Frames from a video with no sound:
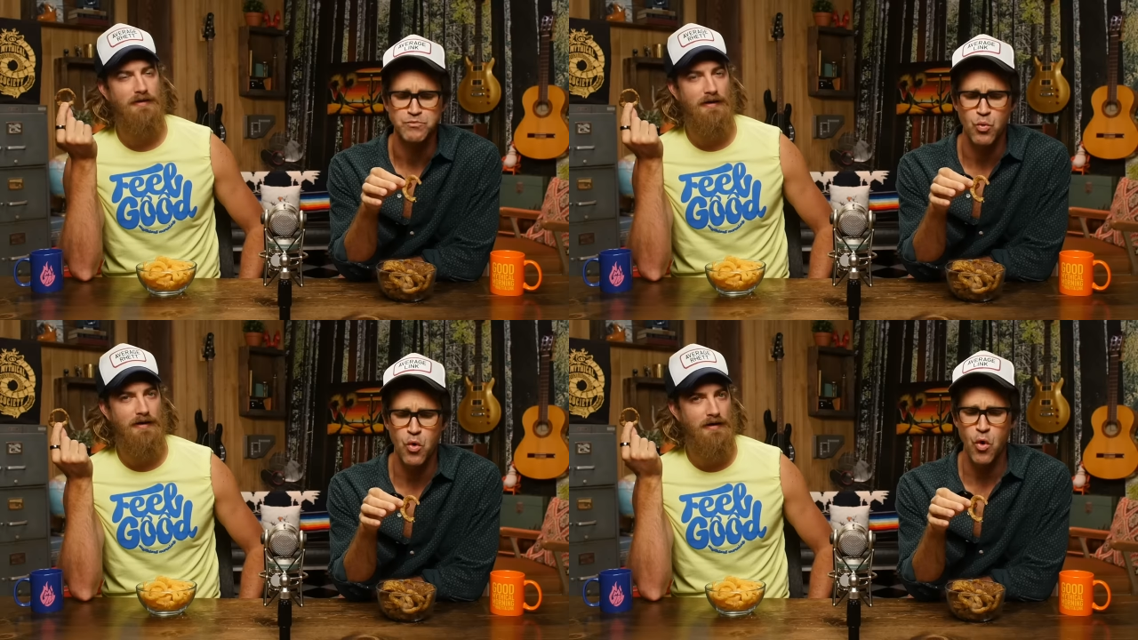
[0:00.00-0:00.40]

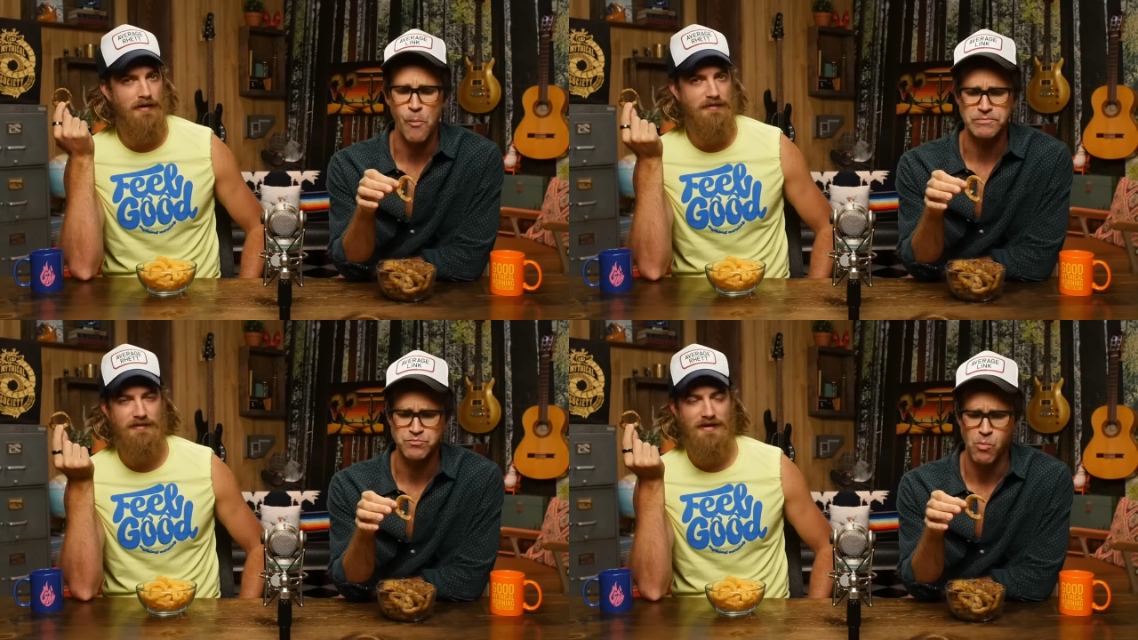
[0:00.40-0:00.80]
Speaker 1: Woo. And
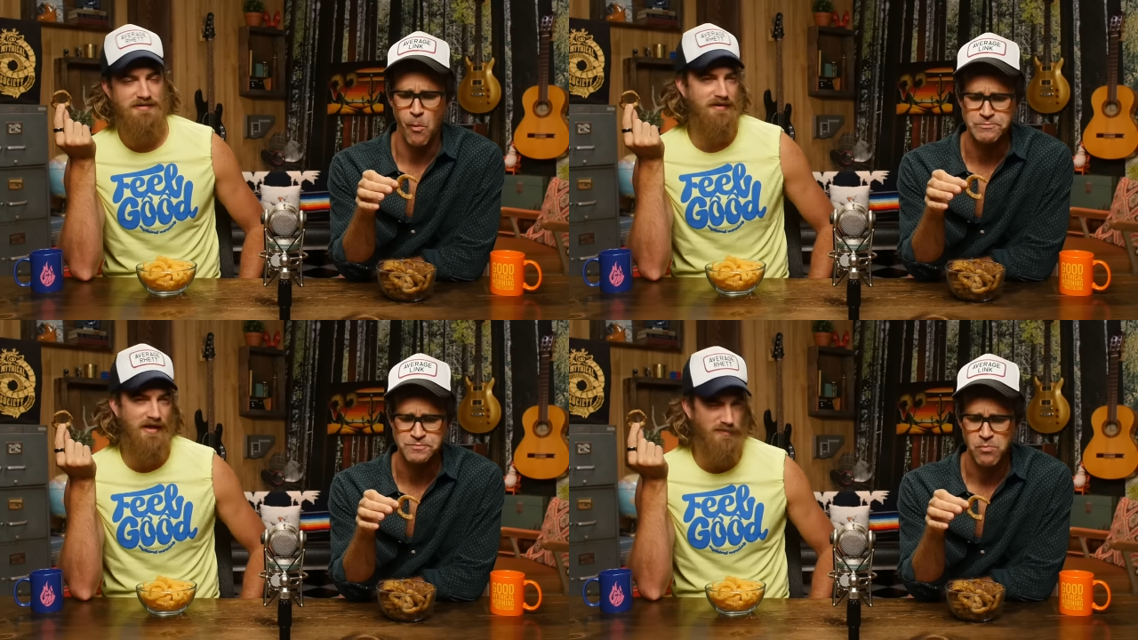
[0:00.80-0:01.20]
I think
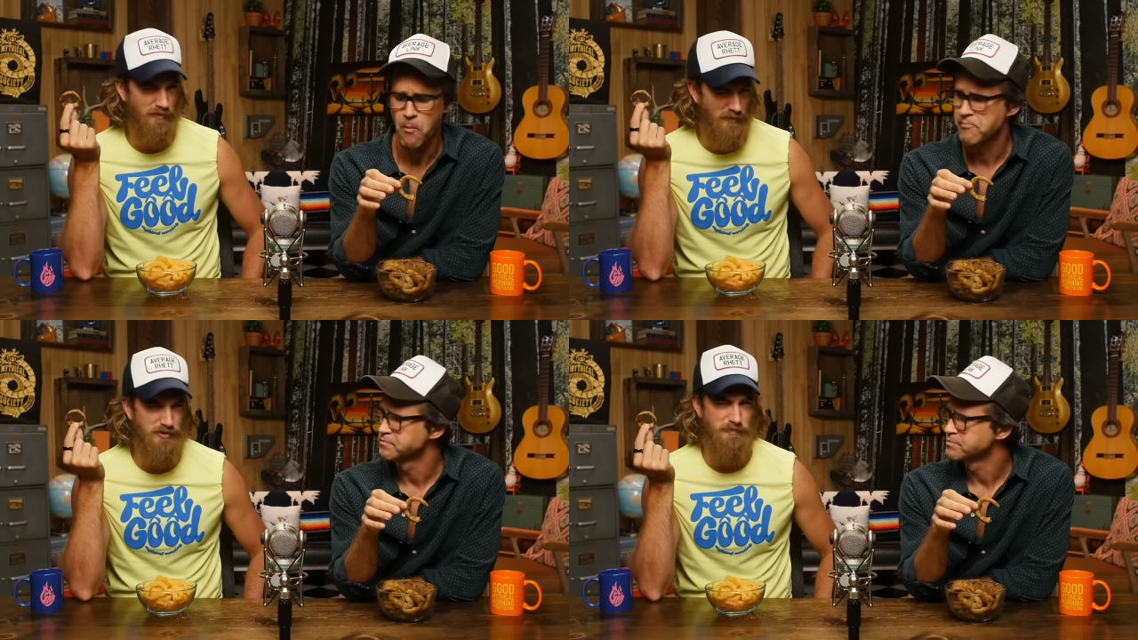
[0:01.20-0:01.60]
that's the case
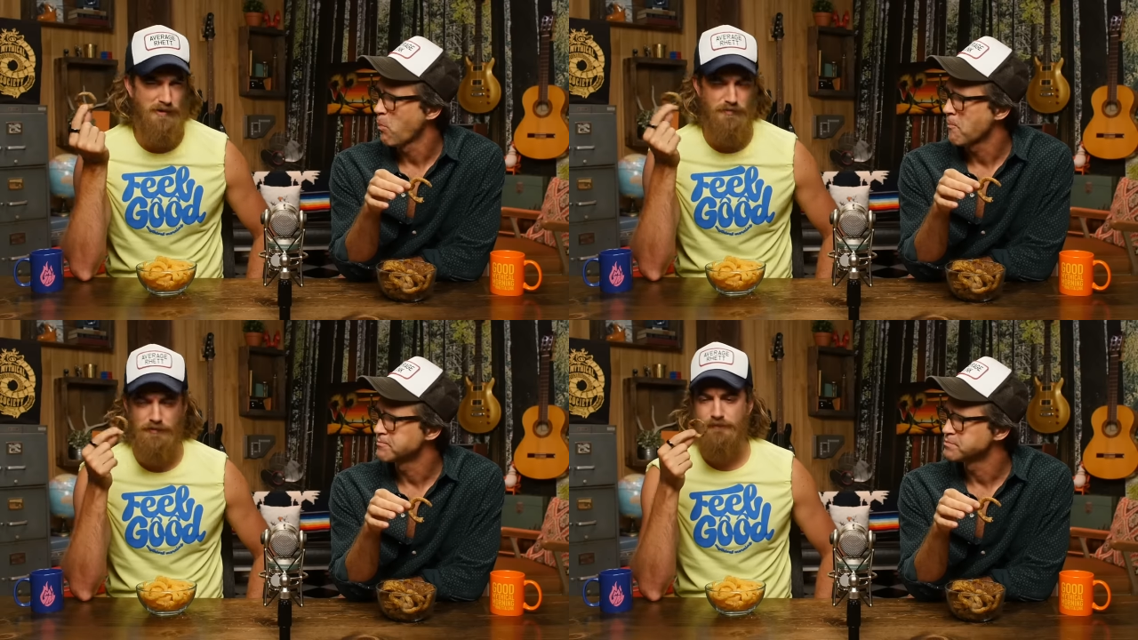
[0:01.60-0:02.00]
with most
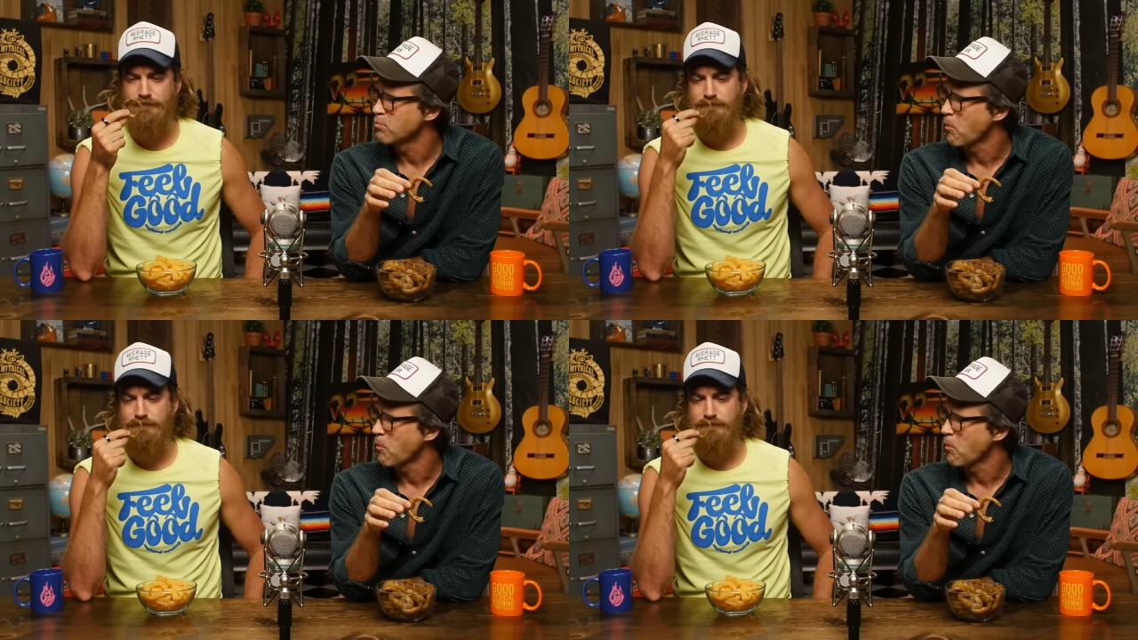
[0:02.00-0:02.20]
people.